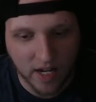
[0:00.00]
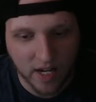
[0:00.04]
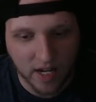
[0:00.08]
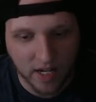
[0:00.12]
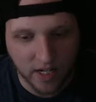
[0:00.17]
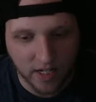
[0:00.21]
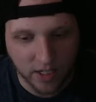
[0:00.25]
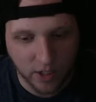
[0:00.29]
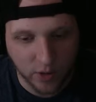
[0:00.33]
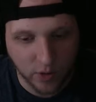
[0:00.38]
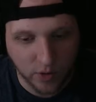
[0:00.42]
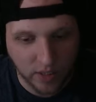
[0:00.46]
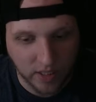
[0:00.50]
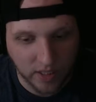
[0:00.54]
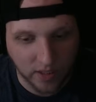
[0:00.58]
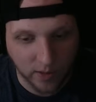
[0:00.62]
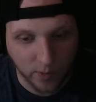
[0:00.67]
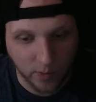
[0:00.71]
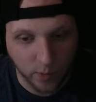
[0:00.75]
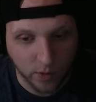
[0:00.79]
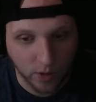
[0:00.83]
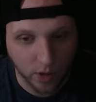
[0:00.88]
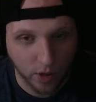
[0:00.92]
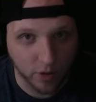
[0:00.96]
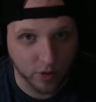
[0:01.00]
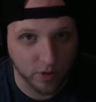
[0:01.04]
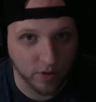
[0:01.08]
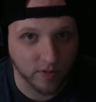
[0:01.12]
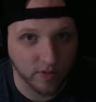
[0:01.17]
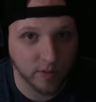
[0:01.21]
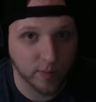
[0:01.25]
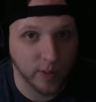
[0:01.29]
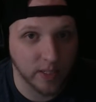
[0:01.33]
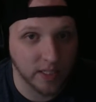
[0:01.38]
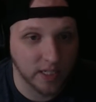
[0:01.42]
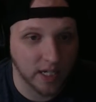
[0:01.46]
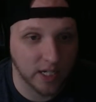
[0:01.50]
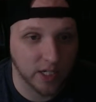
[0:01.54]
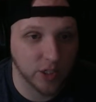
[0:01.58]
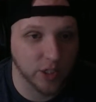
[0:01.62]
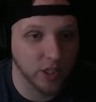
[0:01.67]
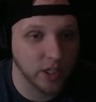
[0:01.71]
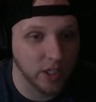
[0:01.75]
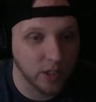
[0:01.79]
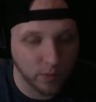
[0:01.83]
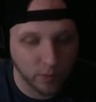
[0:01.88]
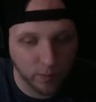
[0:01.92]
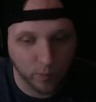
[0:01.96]
using the old hard drive space, actually
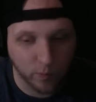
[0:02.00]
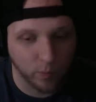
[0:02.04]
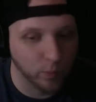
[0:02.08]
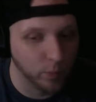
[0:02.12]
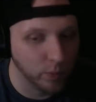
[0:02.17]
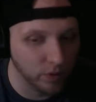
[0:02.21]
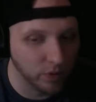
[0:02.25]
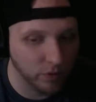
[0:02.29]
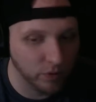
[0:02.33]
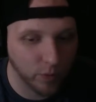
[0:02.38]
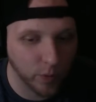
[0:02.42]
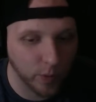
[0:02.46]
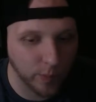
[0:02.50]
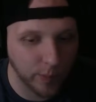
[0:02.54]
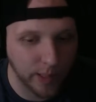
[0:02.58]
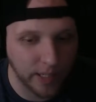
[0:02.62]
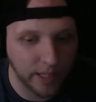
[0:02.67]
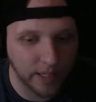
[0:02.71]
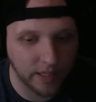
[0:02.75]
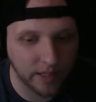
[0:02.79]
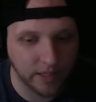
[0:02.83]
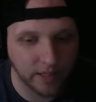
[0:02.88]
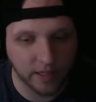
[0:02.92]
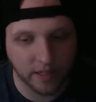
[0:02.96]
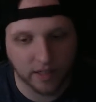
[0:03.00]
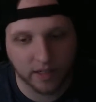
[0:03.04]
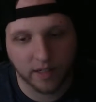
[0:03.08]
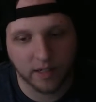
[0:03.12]
reformatted it